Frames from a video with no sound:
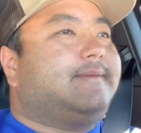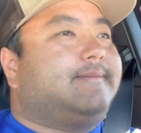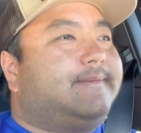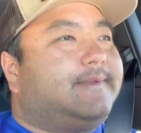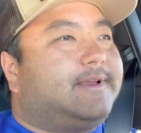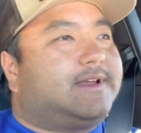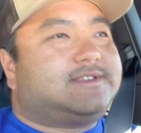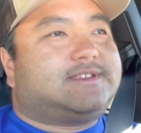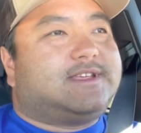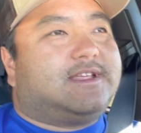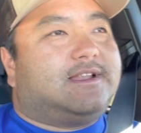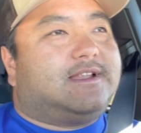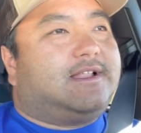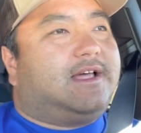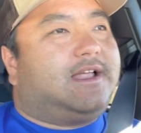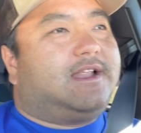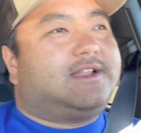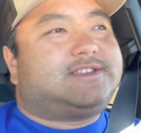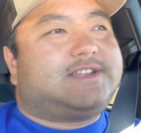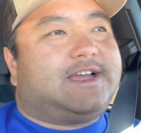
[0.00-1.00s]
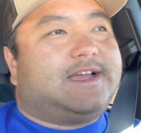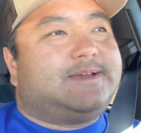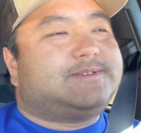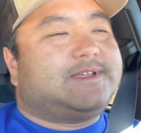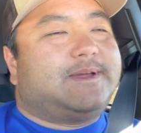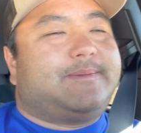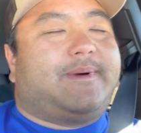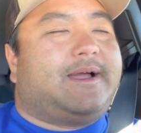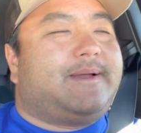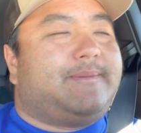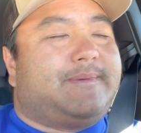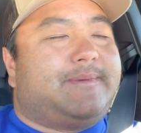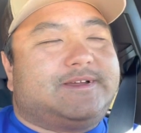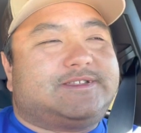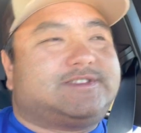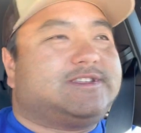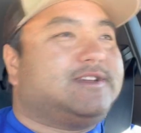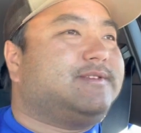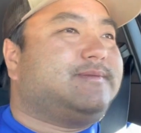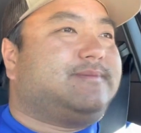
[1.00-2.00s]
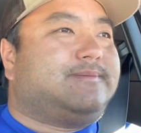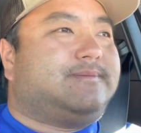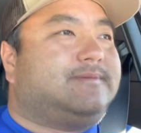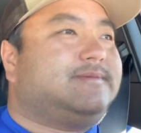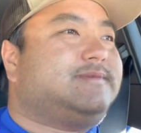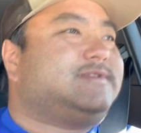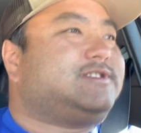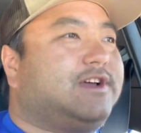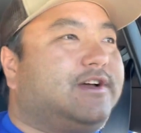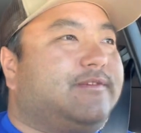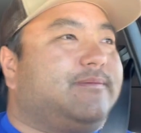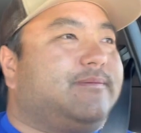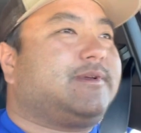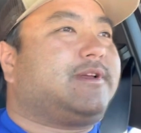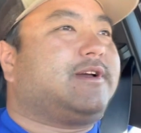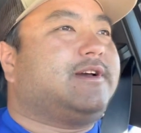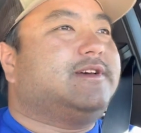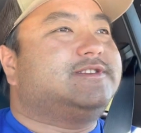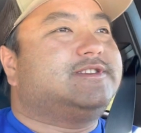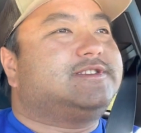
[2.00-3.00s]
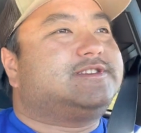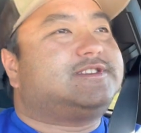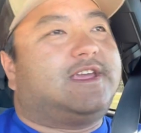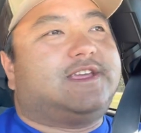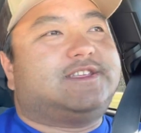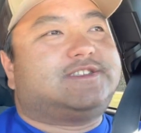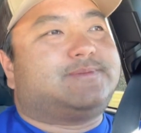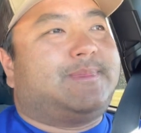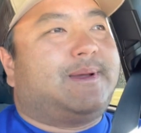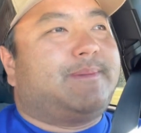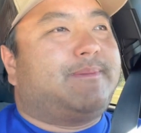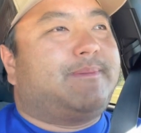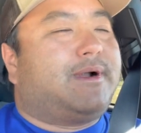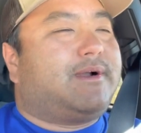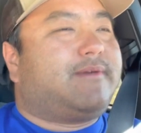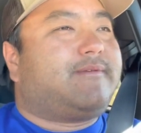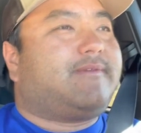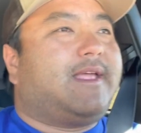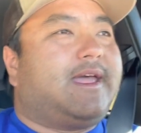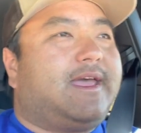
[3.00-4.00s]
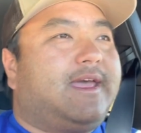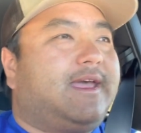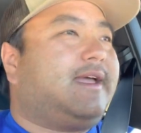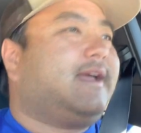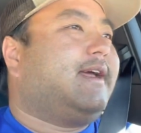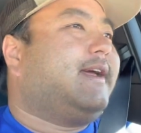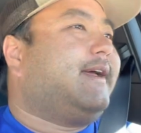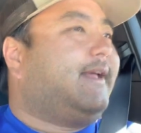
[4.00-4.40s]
Like I said, a lot of times I buy myself stuff because, say, it's my birthday.